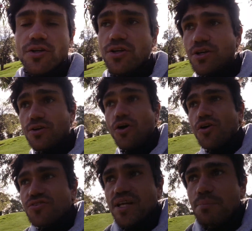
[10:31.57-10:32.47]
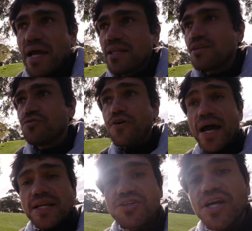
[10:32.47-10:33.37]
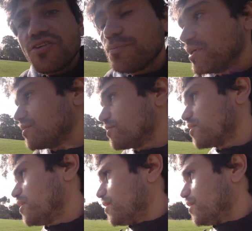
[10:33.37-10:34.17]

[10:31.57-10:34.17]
you know, you're constantly making these fine adjustments